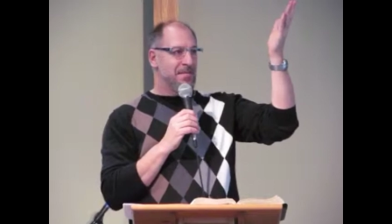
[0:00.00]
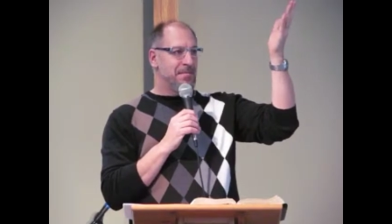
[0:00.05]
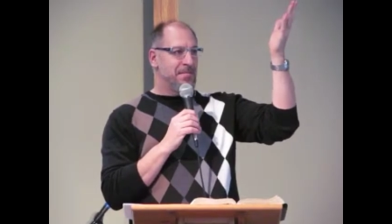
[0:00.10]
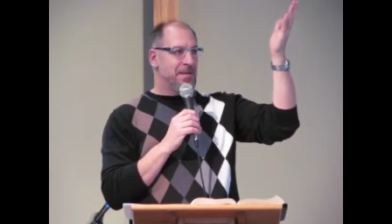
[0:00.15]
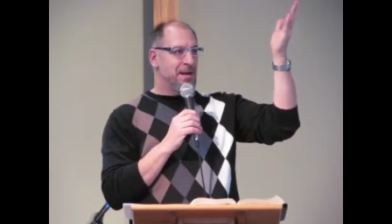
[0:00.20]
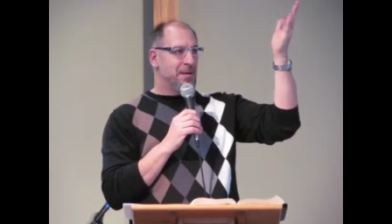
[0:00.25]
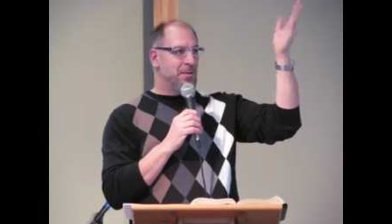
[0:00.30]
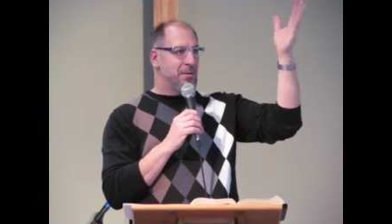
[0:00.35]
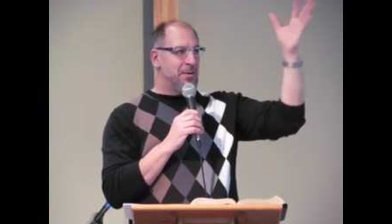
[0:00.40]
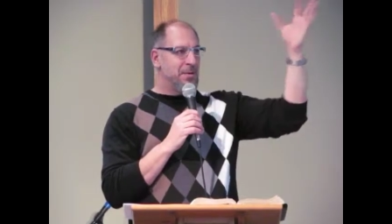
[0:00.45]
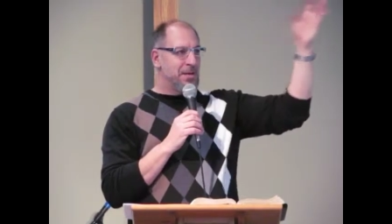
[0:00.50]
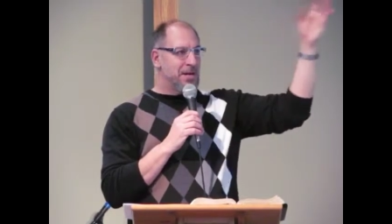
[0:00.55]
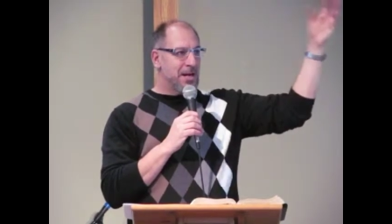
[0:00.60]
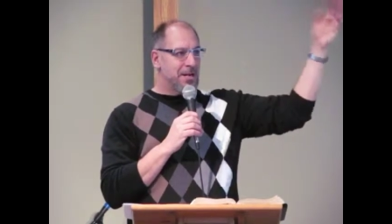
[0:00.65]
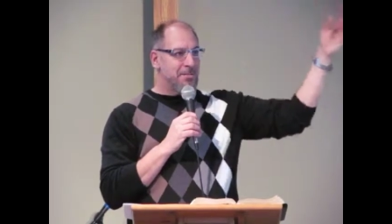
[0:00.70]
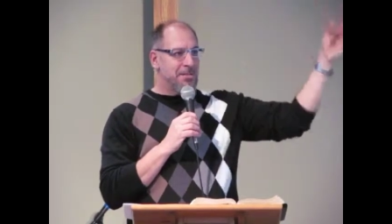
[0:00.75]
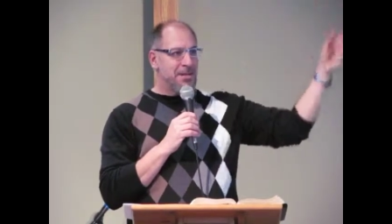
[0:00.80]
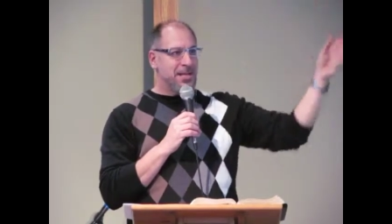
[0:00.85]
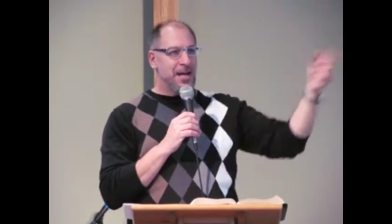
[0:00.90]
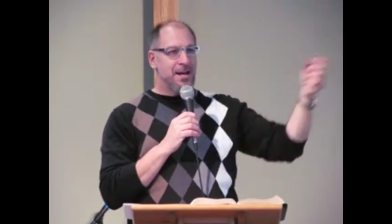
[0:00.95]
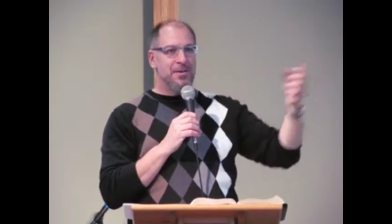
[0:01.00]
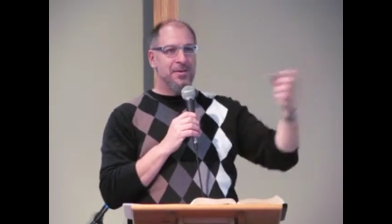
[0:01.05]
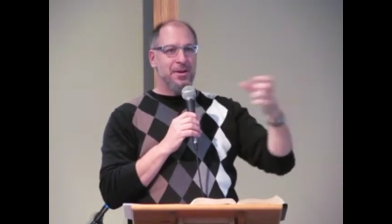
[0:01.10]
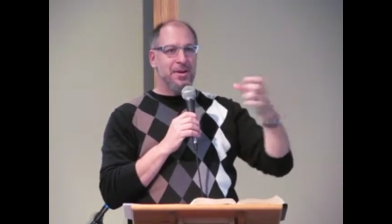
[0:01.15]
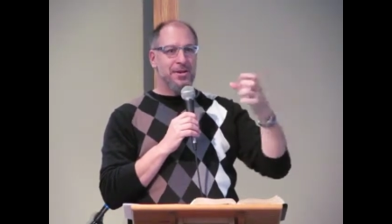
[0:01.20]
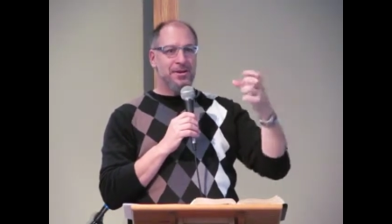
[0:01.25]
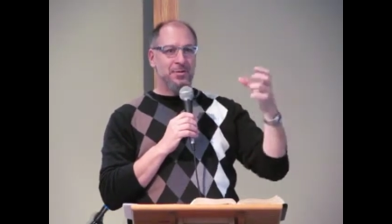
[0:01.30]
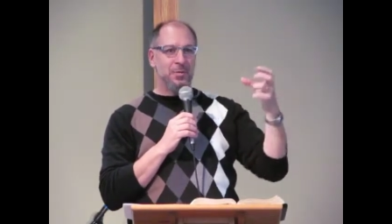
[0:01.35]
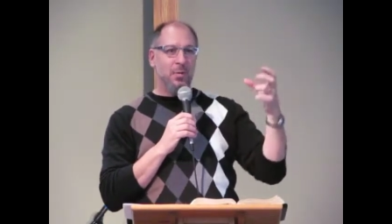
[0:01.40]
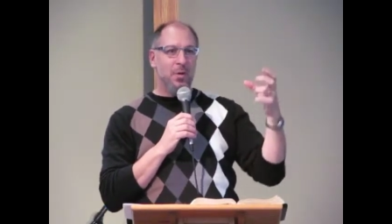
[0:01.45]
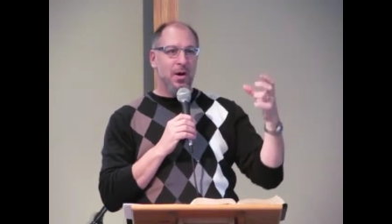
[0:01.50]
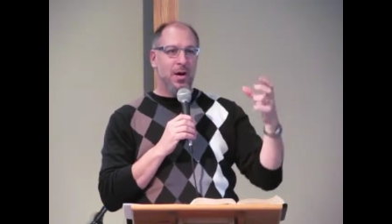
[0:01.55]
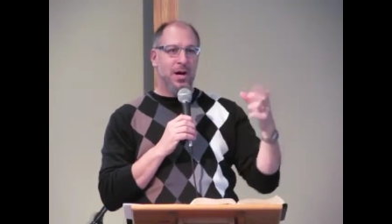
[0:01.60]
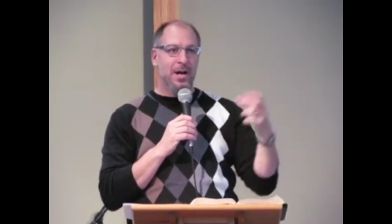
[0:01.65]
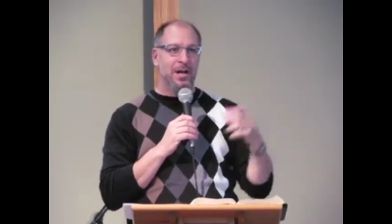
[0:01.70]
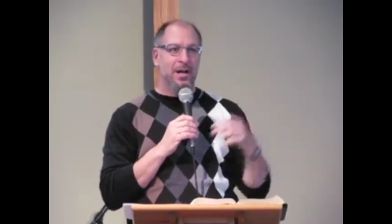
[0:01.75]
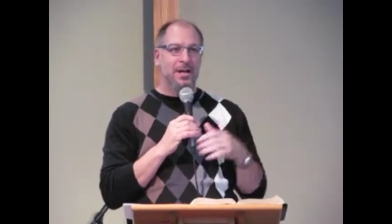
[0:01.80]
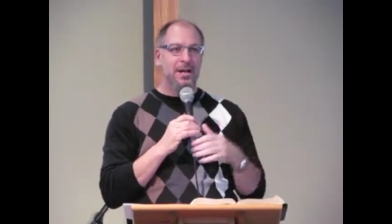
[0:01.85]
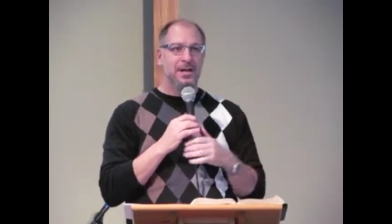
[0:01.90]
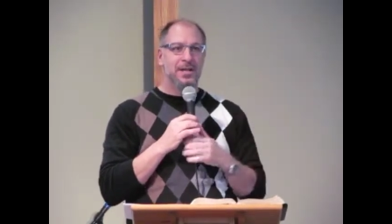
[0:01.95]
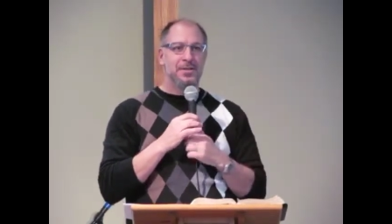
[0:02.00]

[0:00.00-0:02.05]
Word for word: That we would come together as one